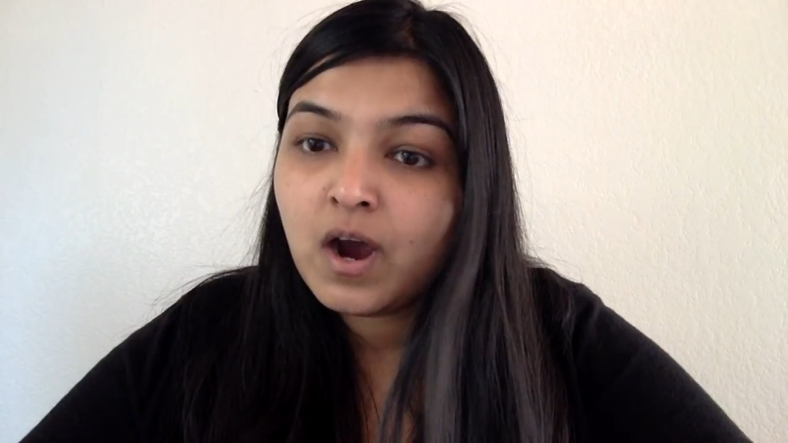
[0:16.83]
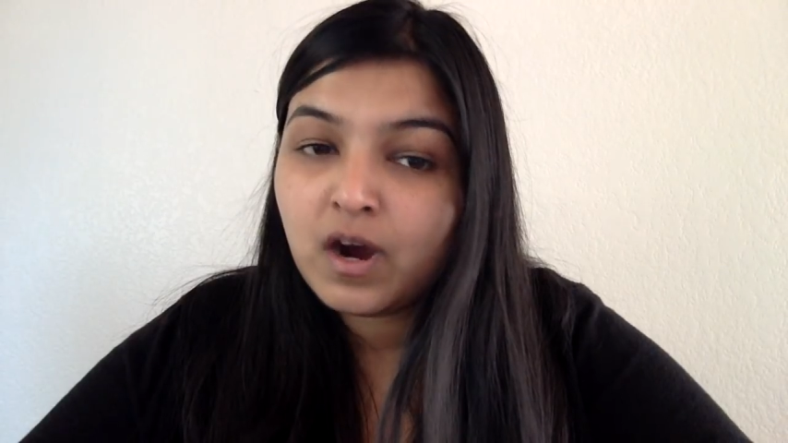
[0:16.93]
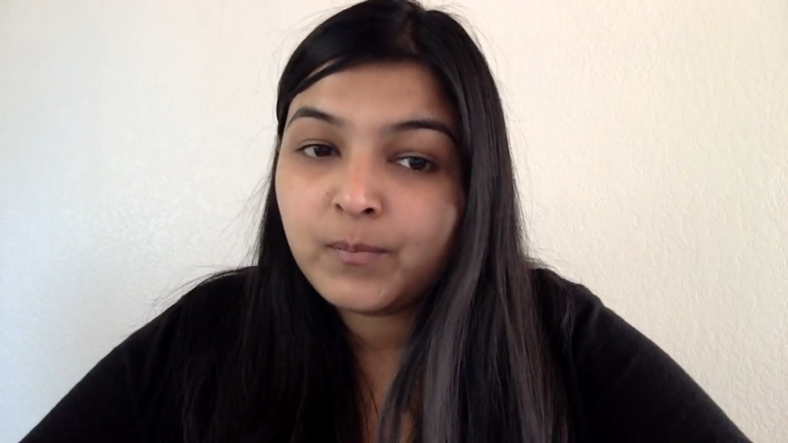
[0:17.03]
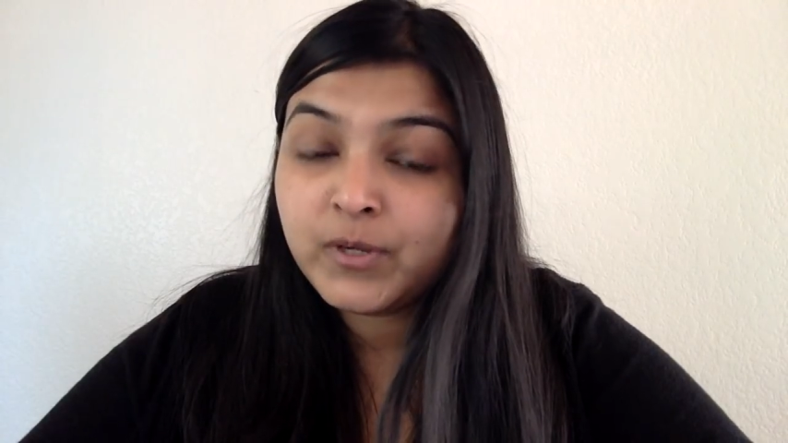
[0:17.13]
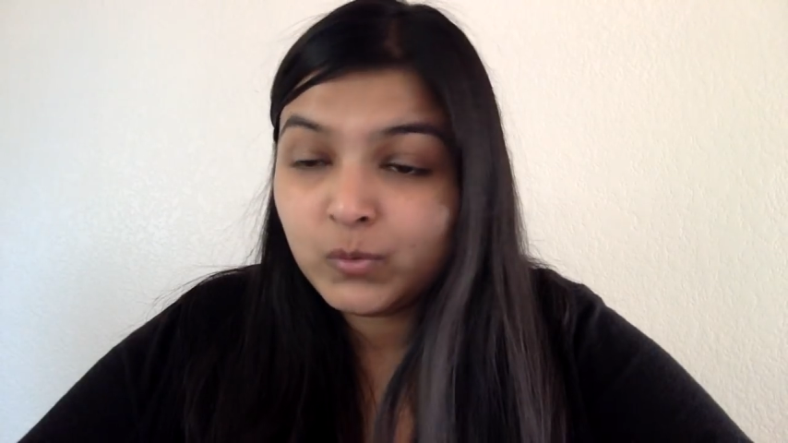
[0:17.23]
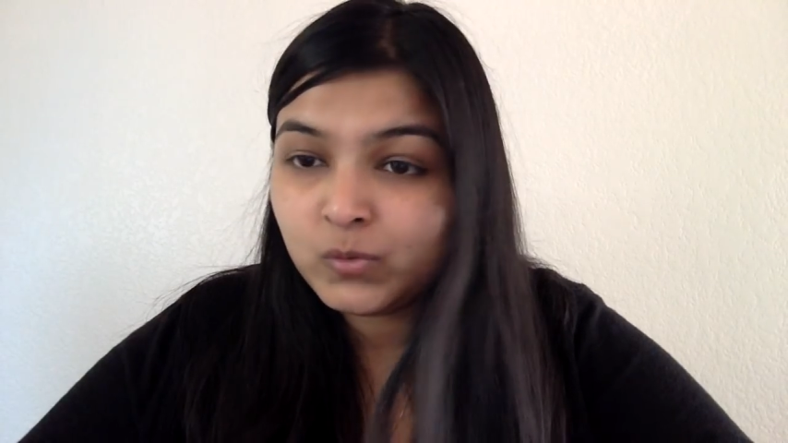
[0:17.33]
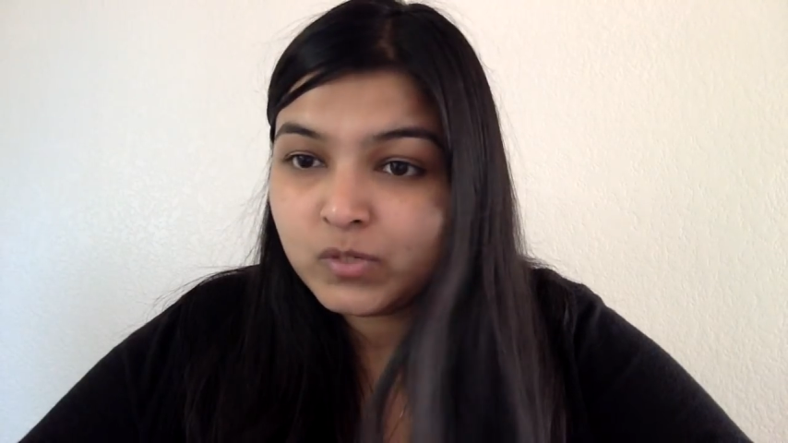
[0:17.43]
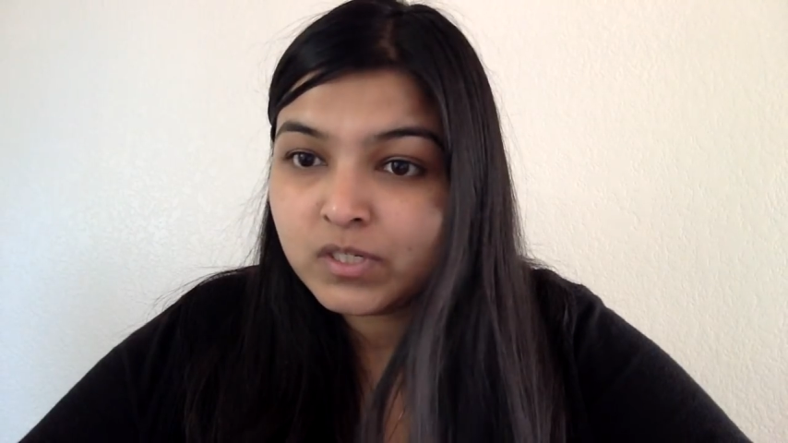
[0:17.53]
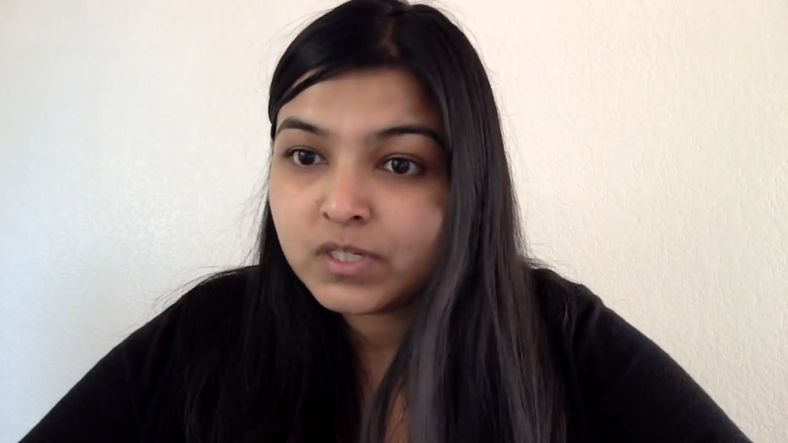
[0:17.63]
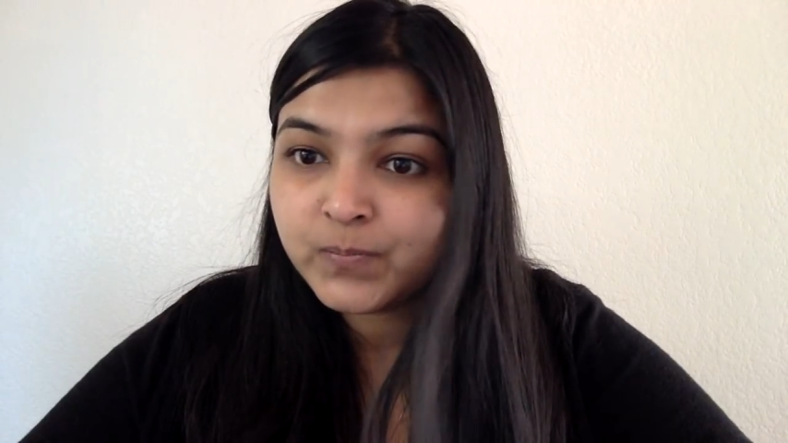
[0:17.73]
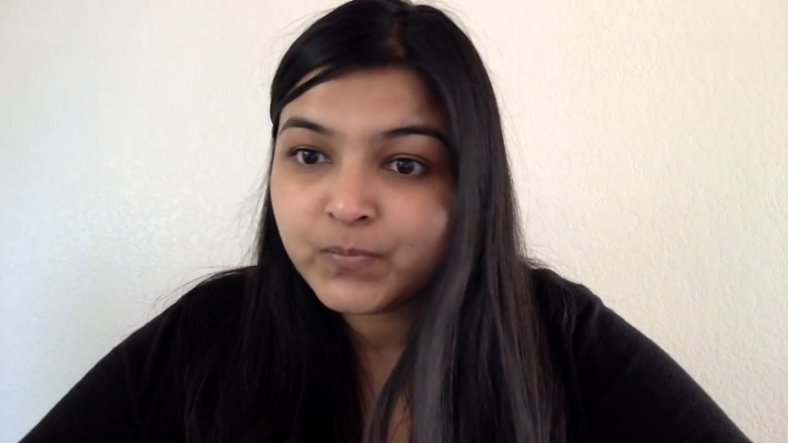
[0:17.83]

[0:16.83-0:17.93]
abuse.